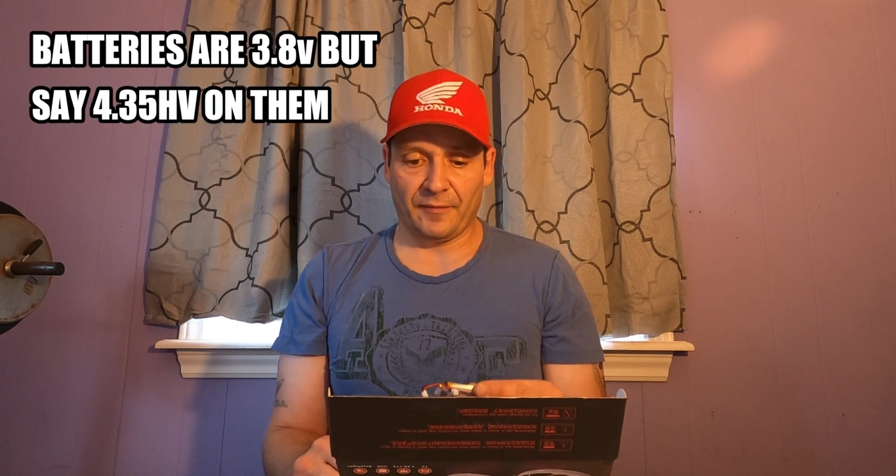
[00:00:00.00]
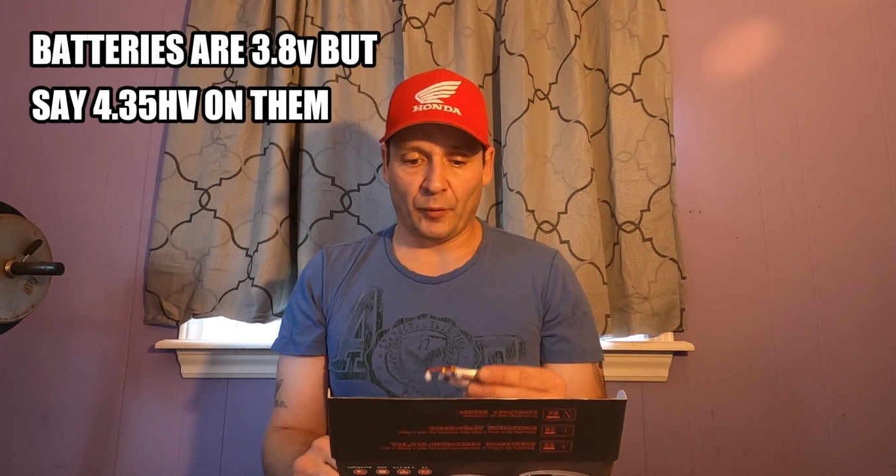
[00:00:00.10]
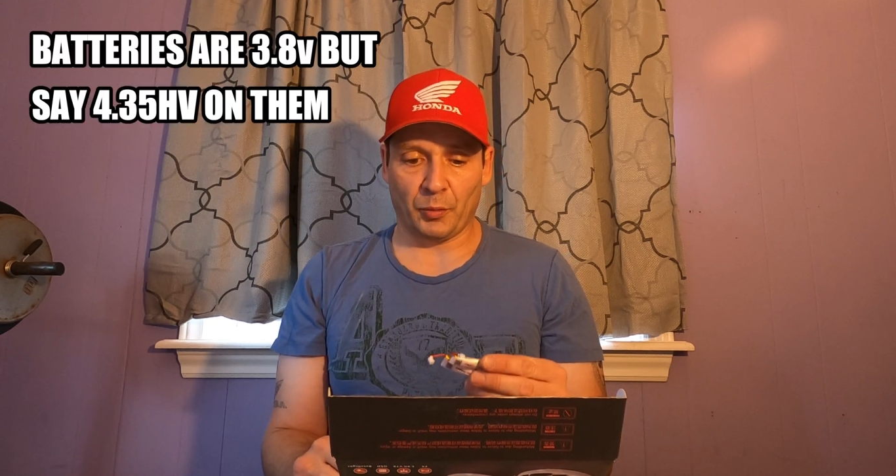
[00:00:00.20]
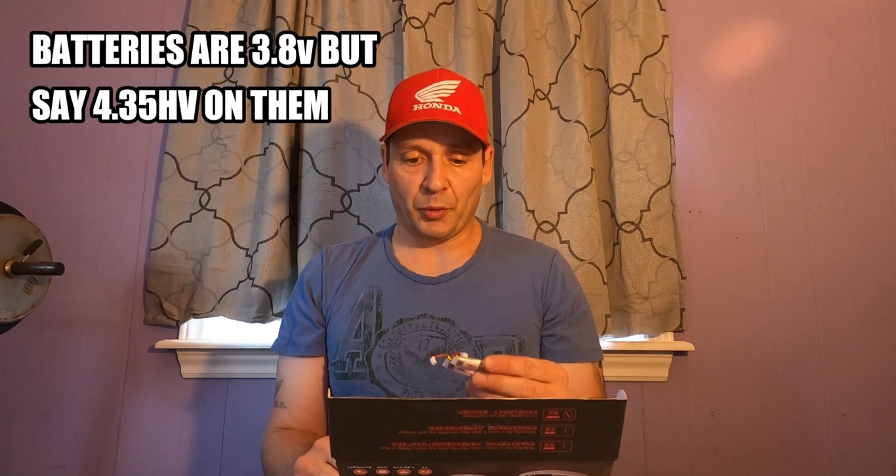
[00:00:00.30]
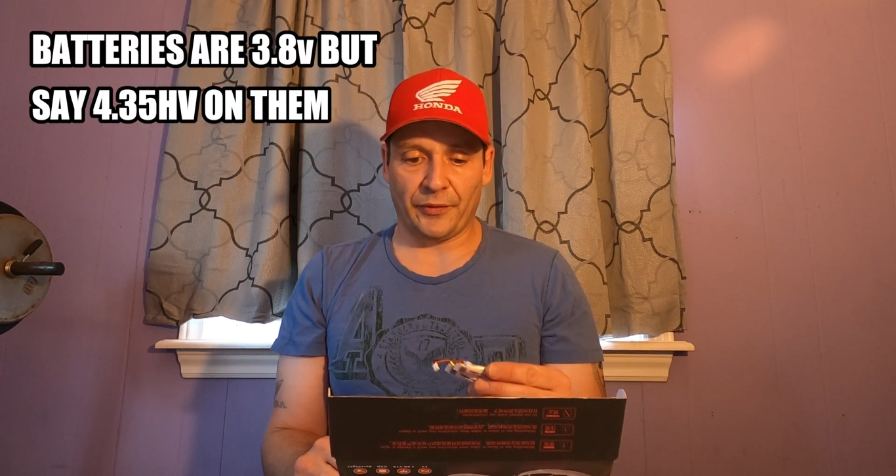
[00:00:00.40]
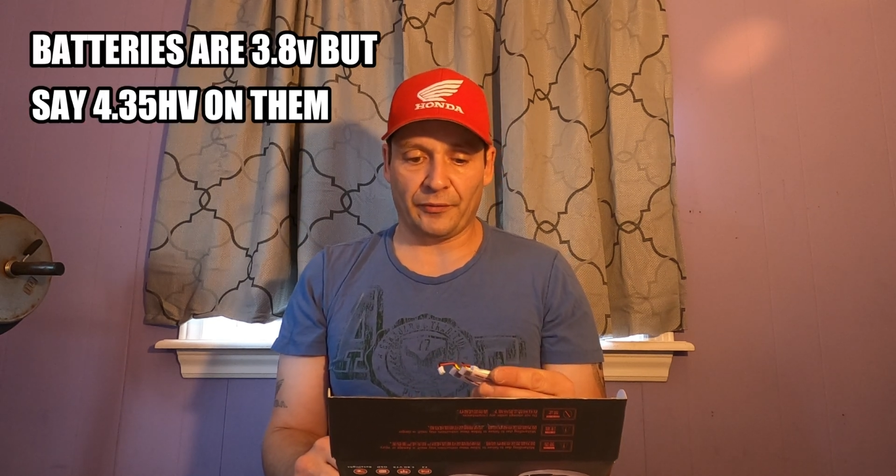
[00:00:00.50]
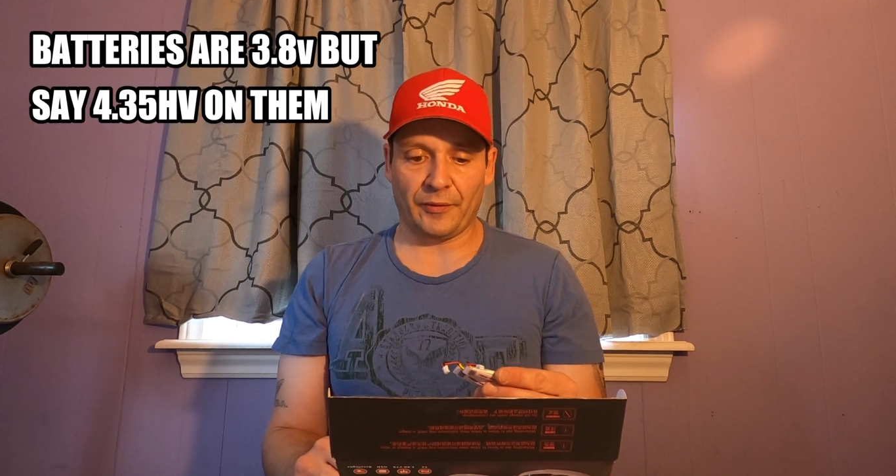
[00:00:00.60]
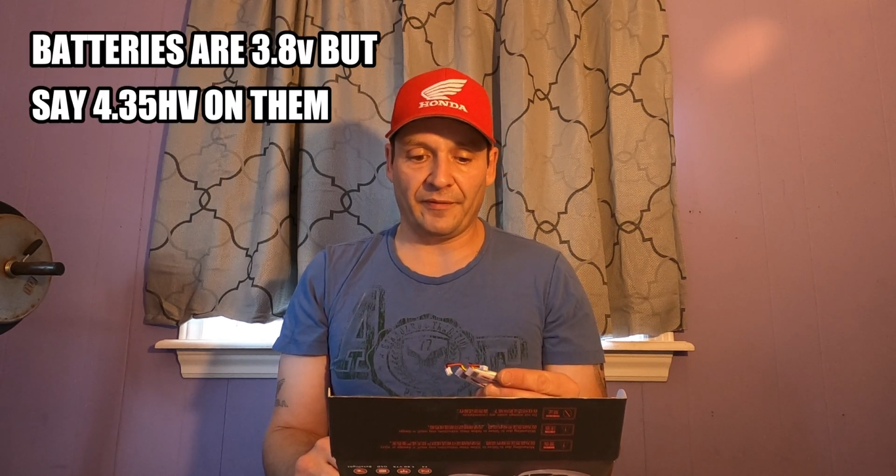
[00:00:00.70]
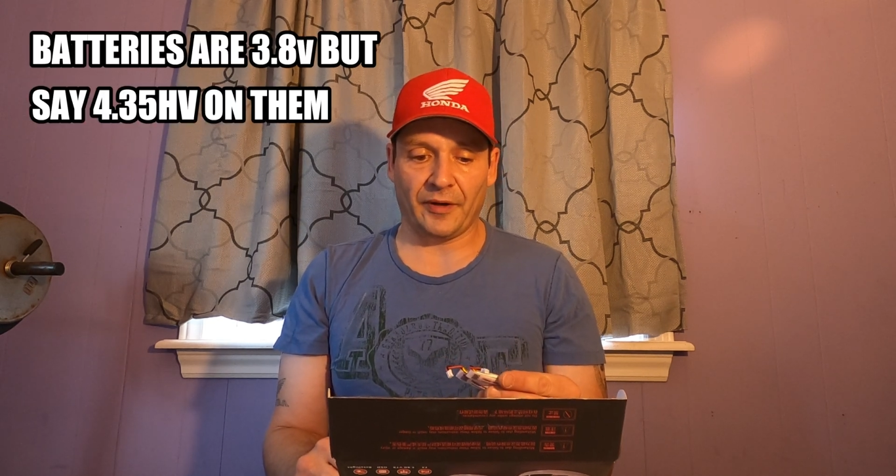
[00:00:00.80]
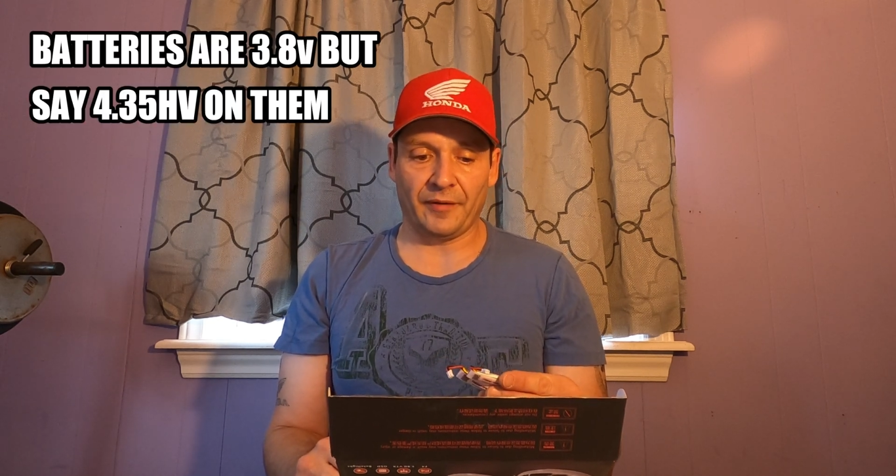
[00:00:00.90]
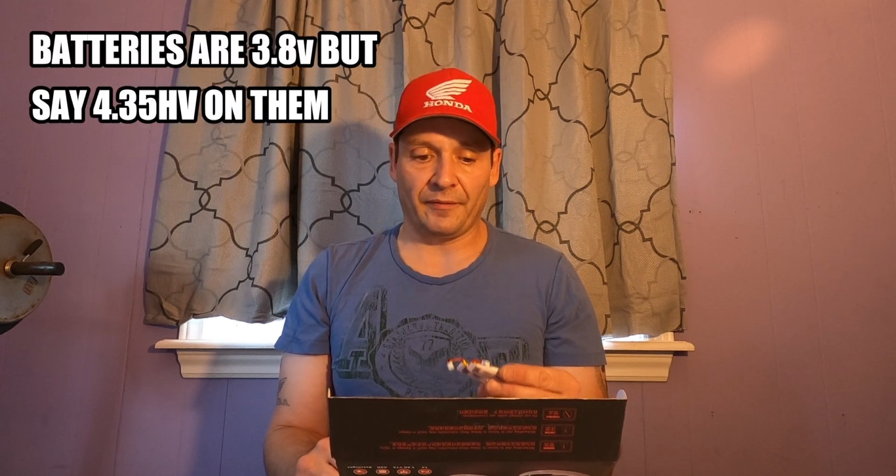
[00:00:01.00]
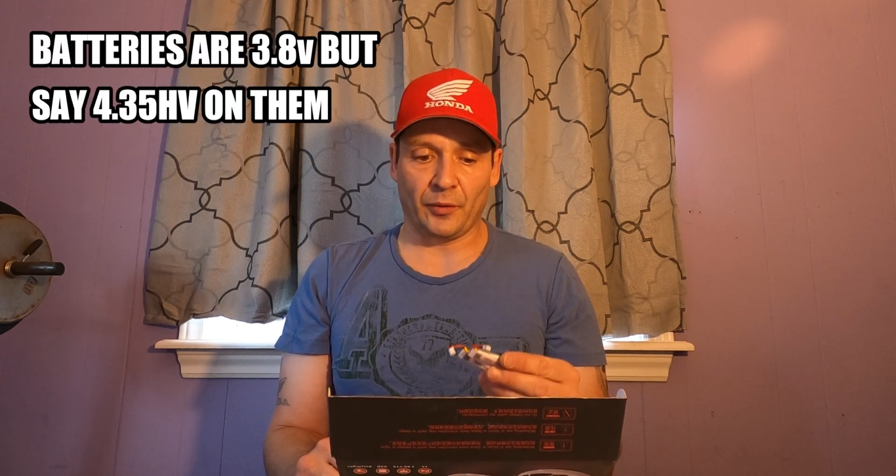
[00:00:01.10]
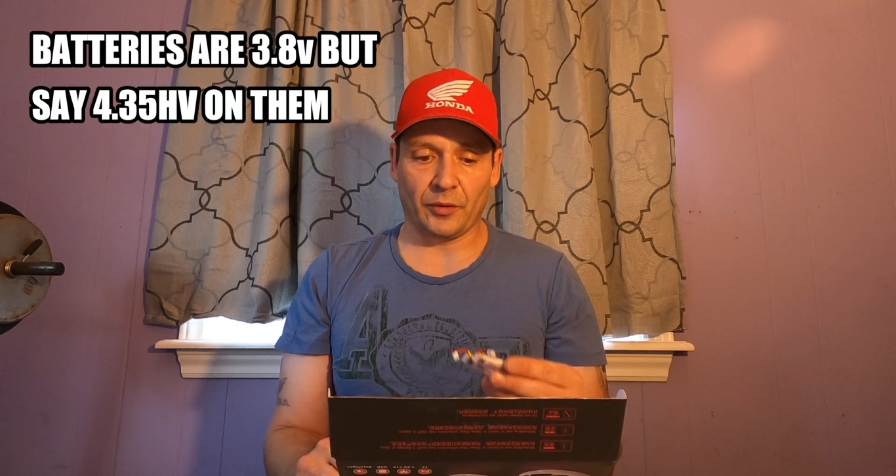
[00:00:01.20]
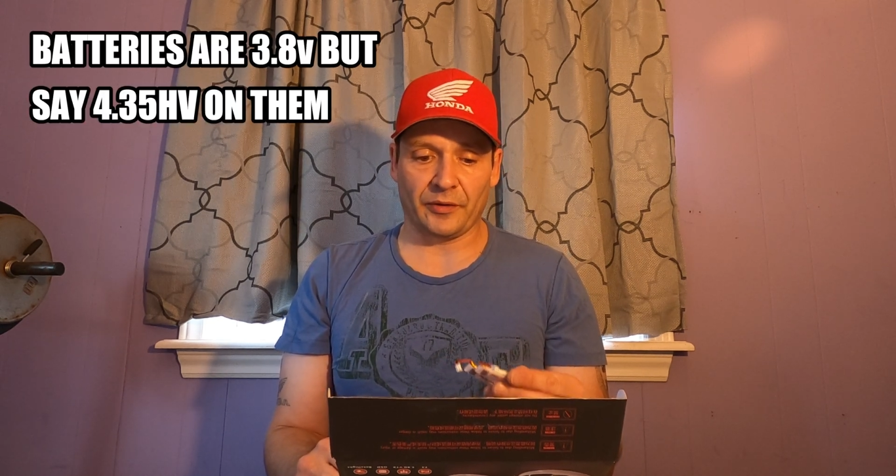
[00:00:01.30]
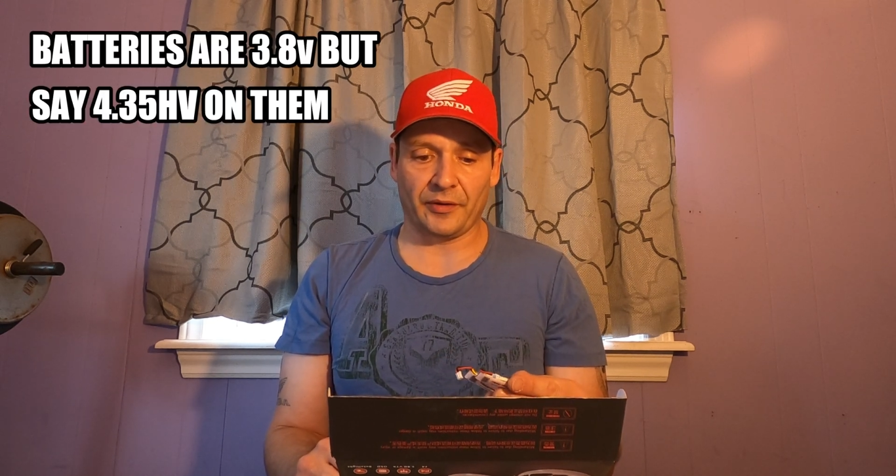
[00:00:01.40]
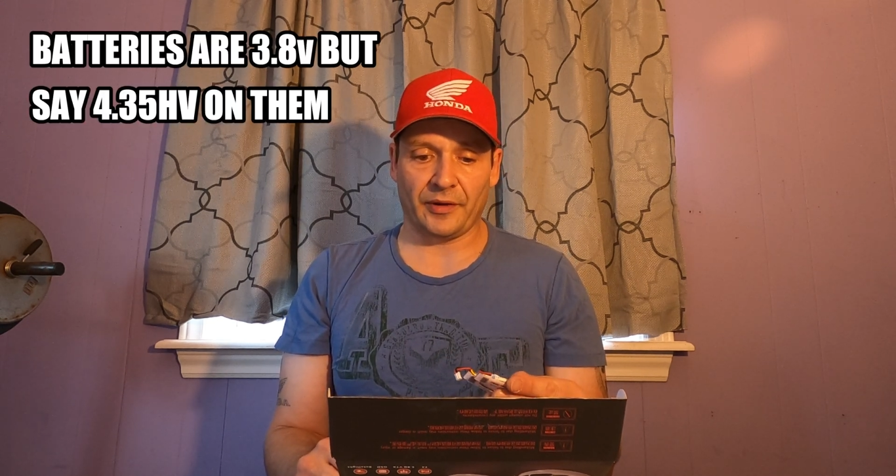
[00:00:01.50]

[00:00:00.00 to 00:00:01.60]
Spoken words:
4.35 volt,